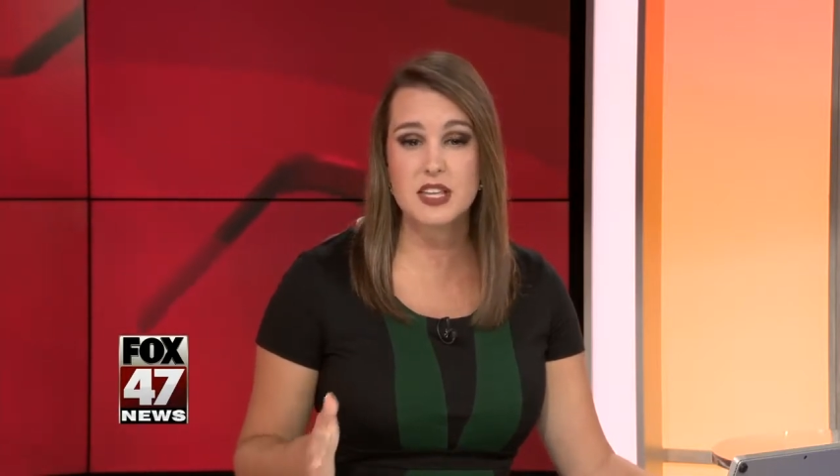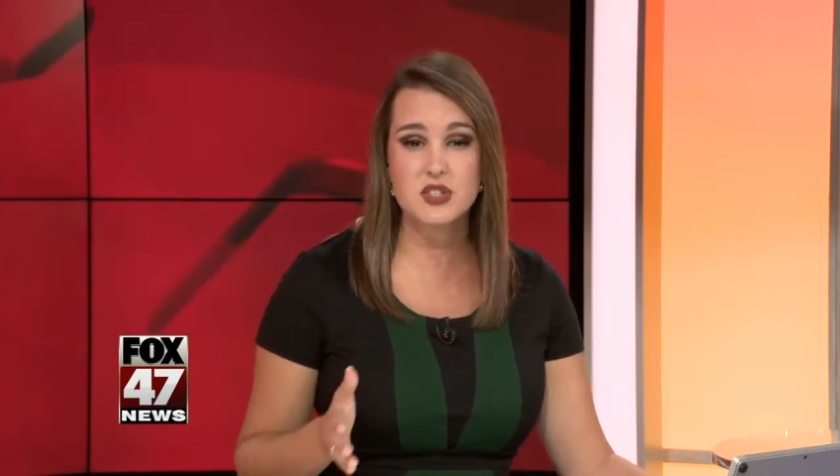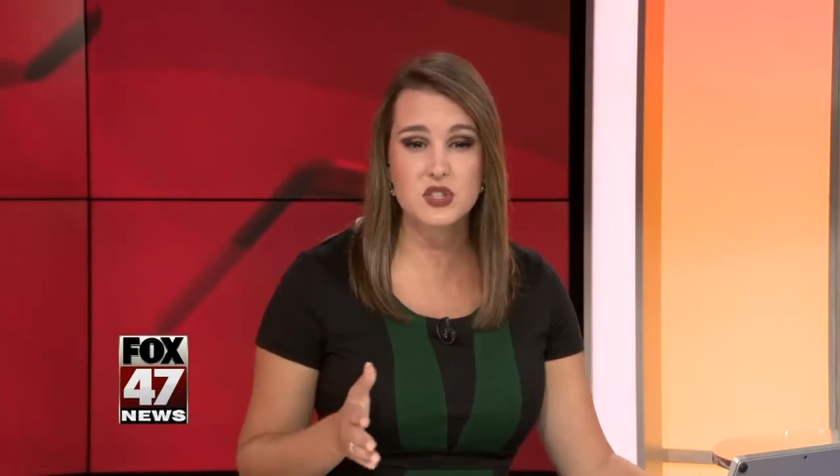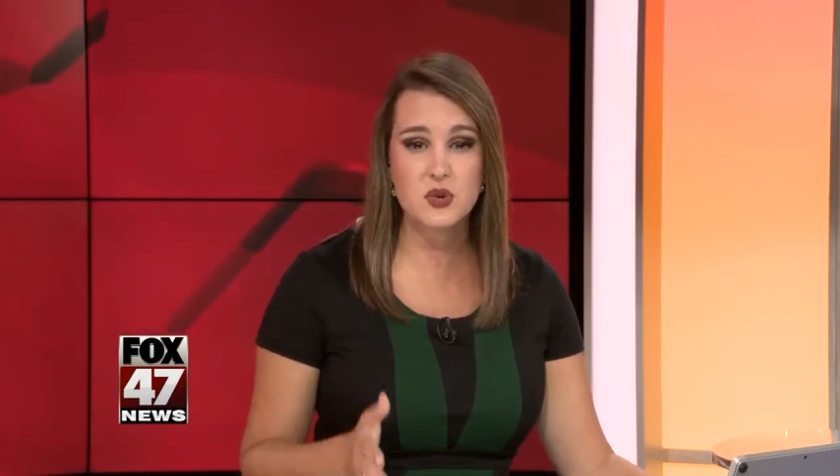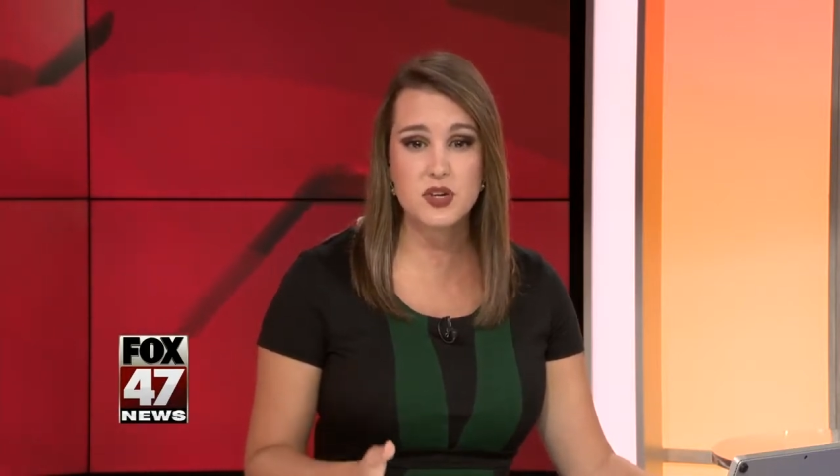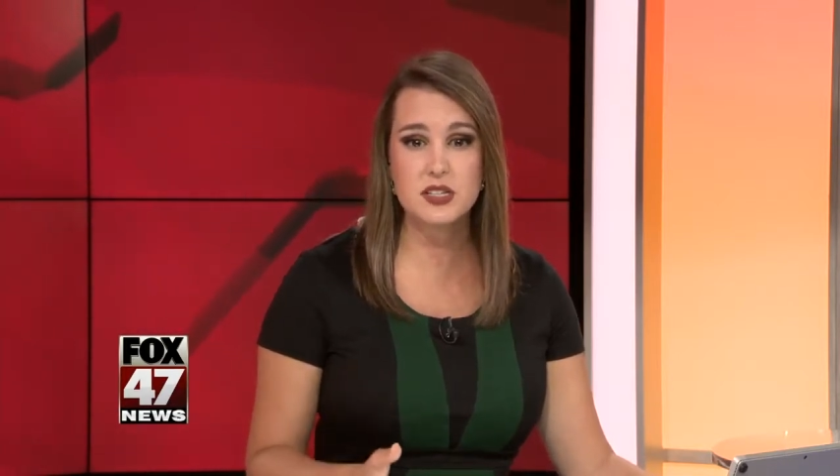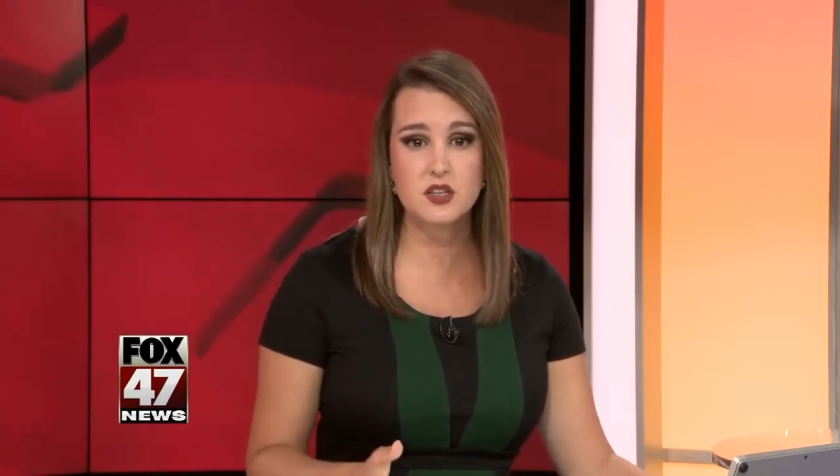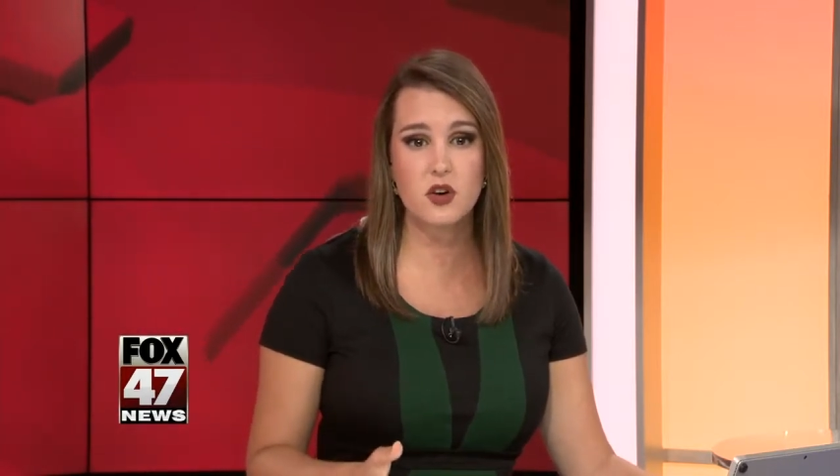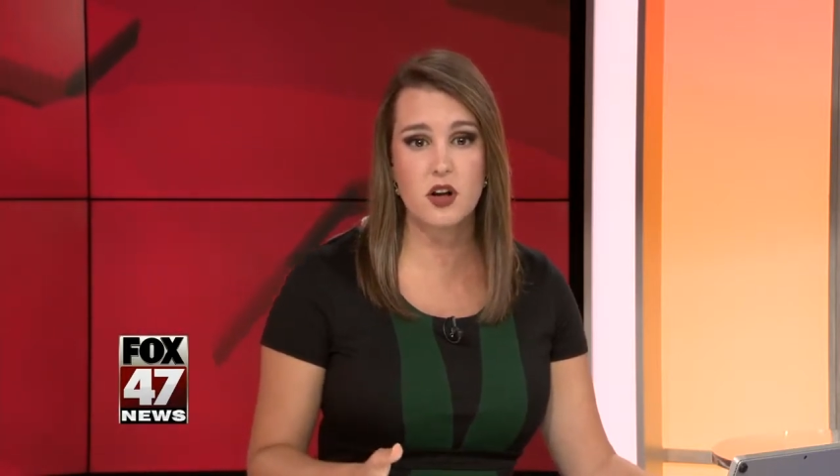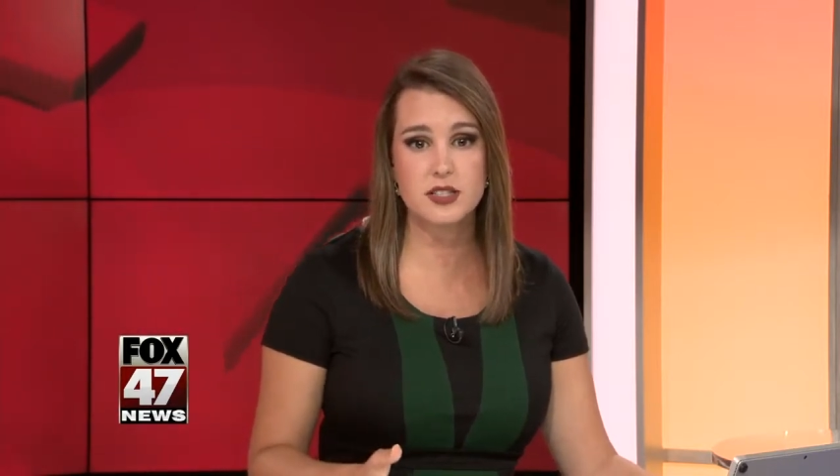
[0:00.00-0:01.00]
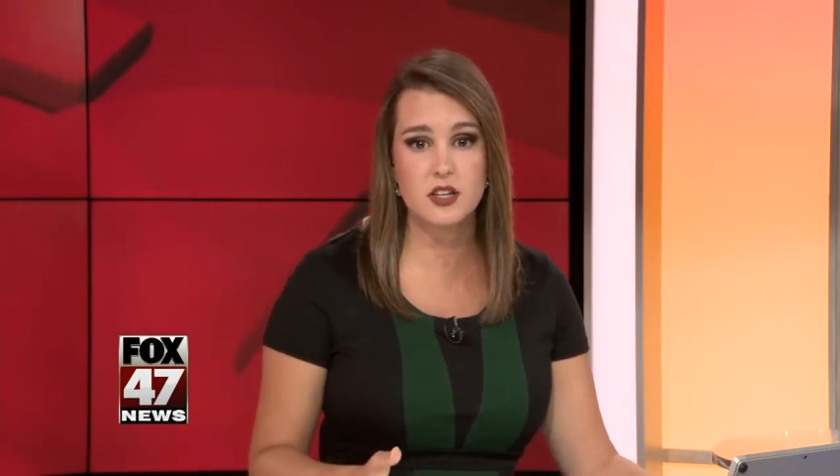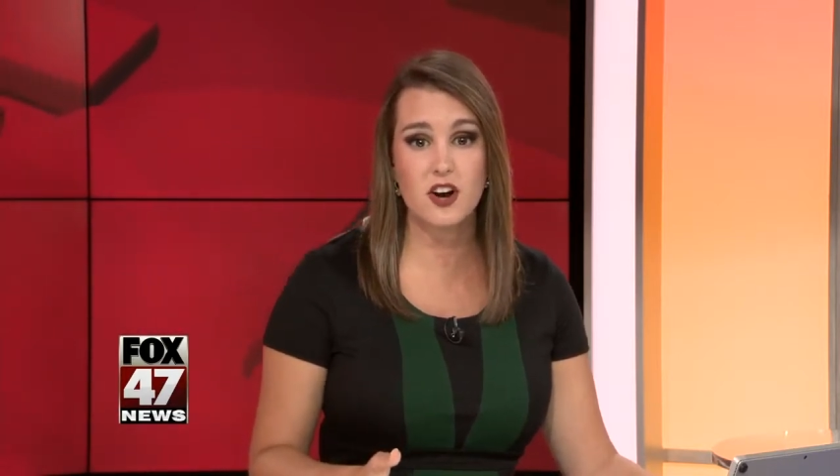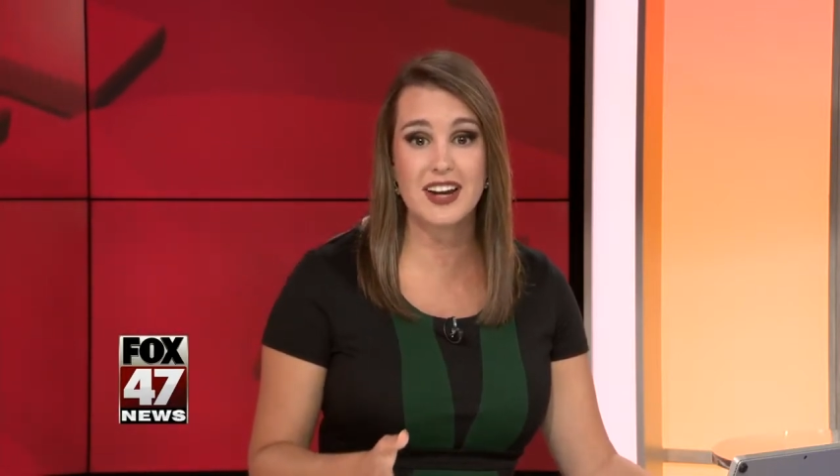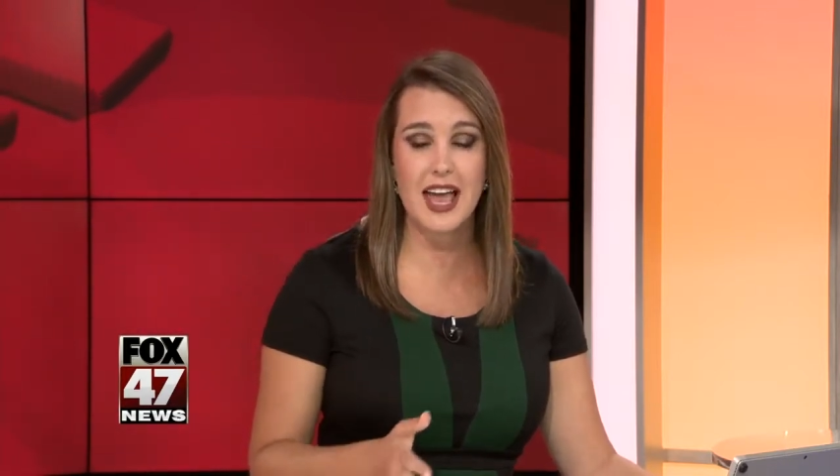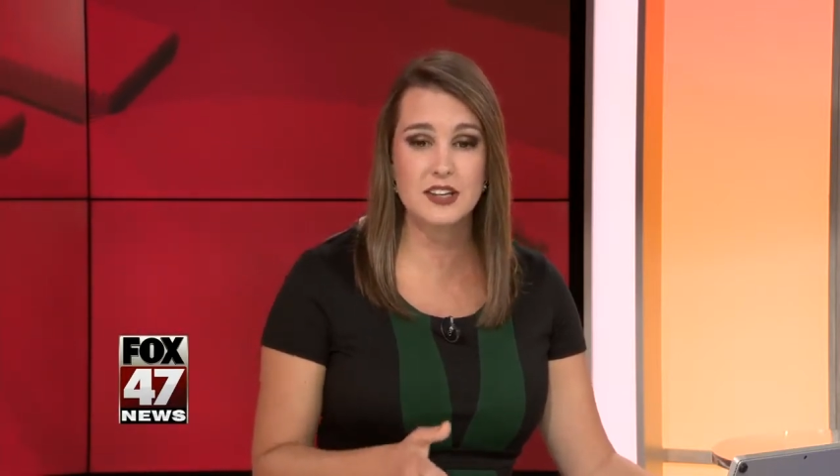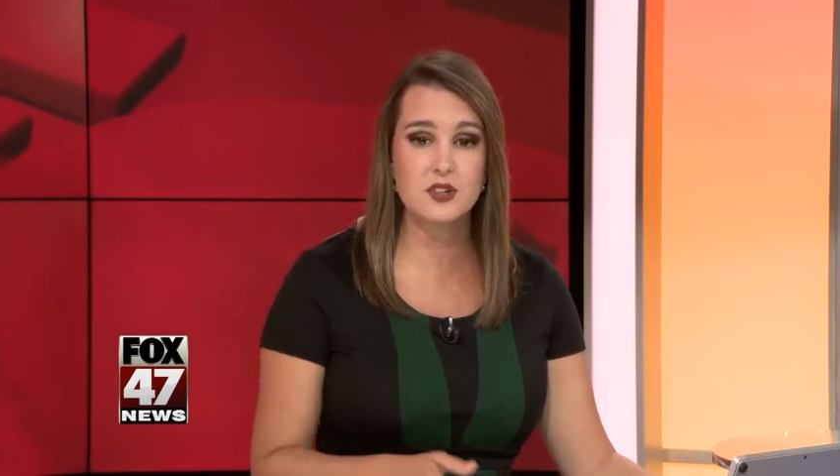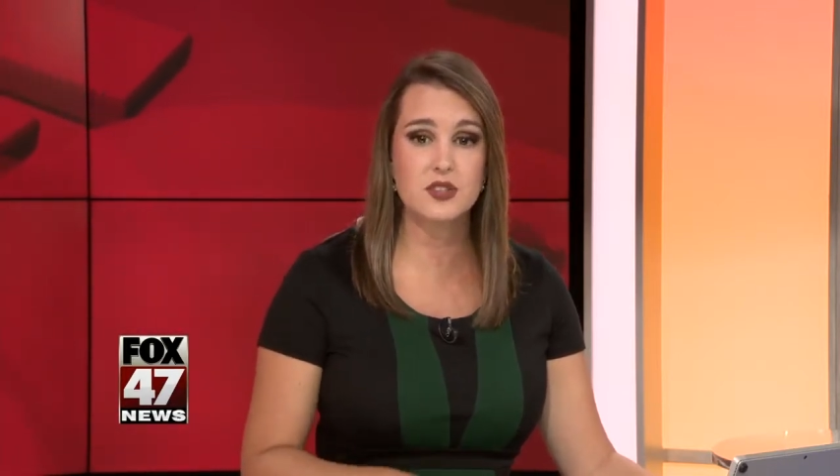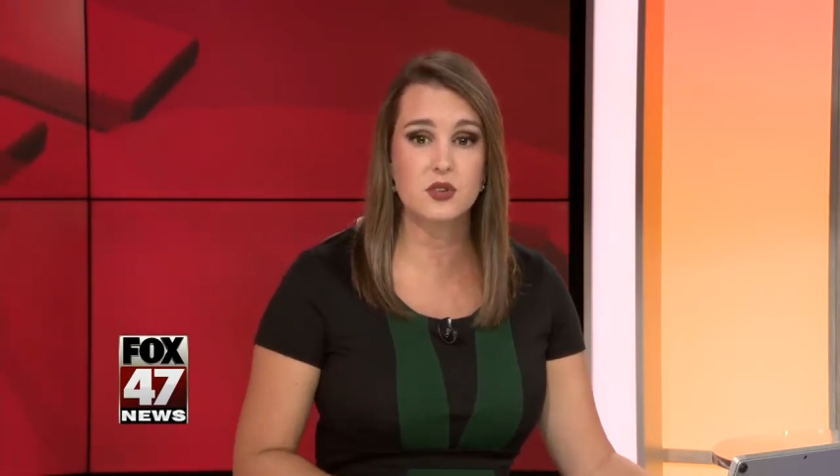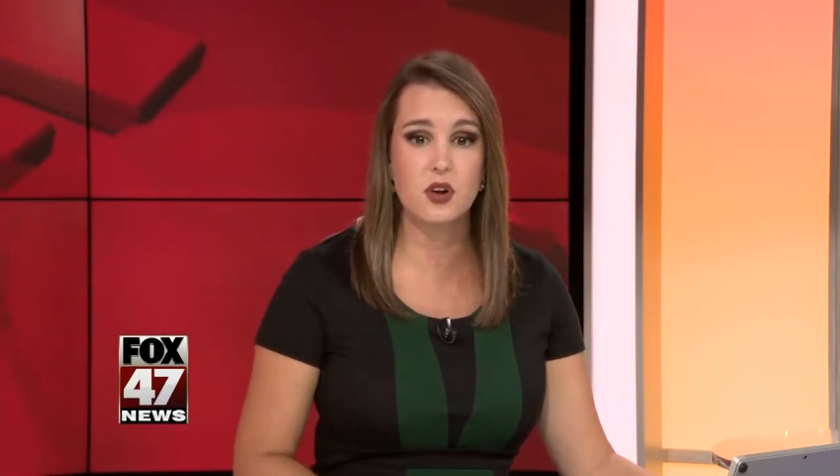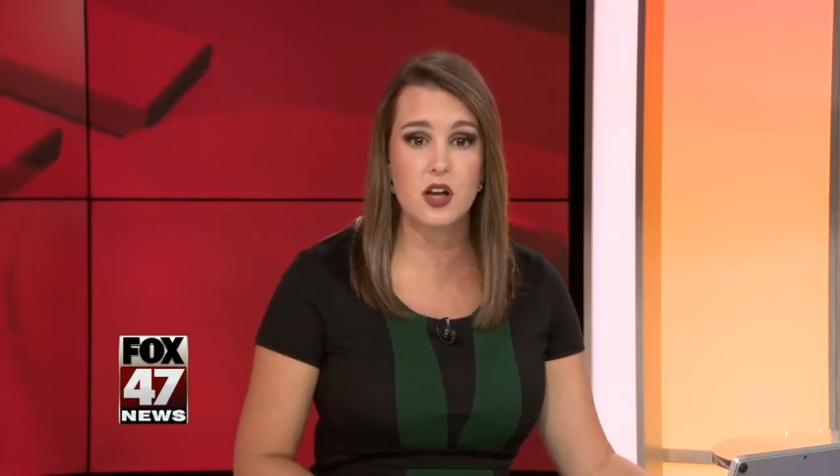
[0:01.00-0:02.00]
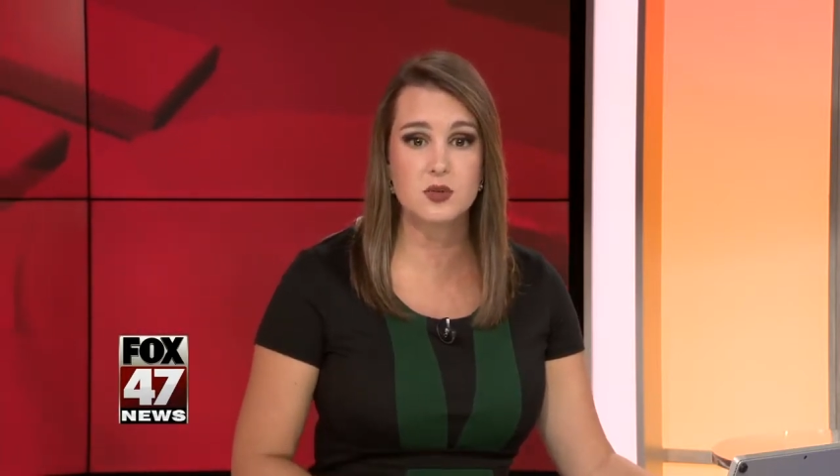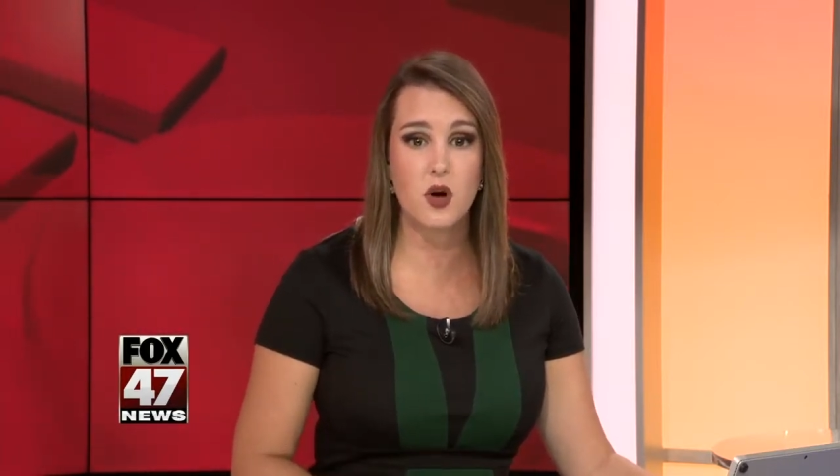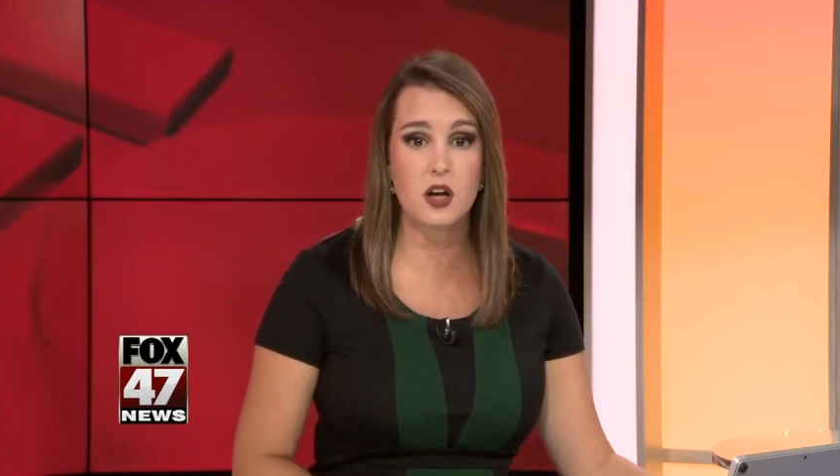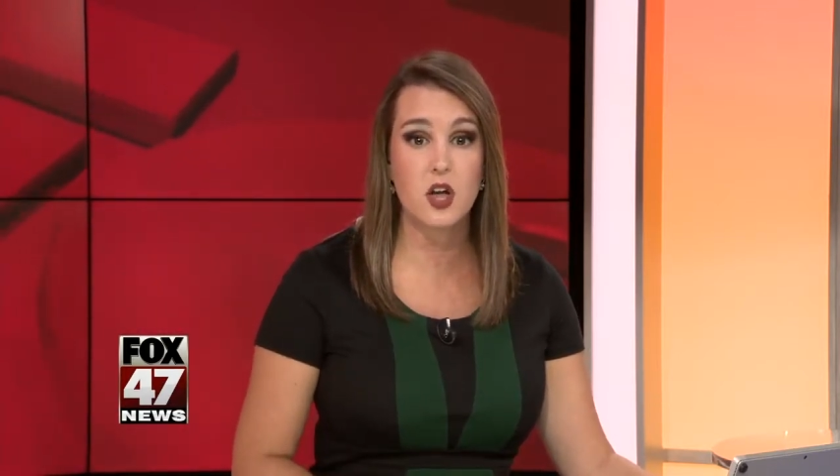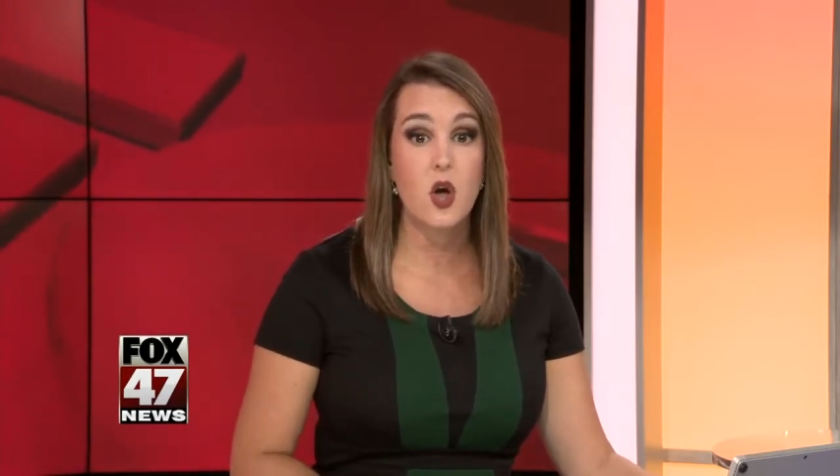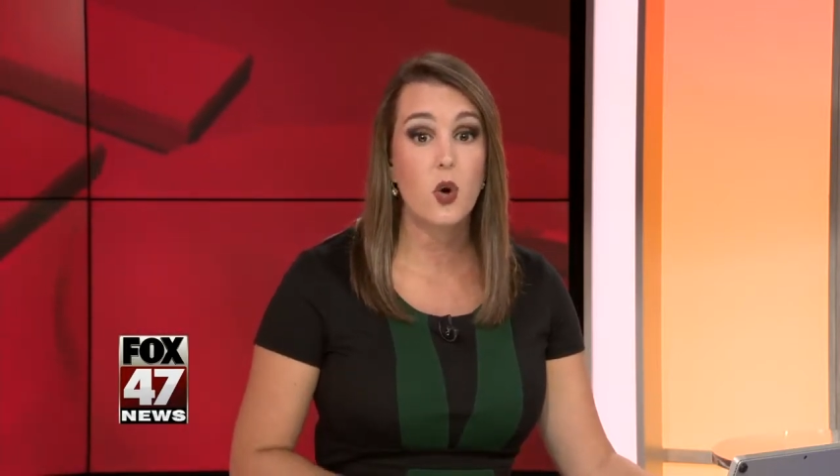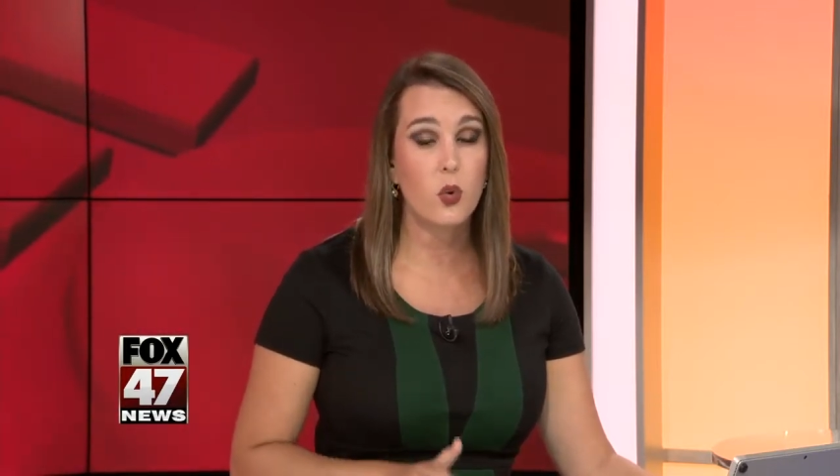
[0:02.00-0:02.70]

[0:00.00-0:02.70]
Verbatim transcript: as soon as the crossing guard enters the crosswalk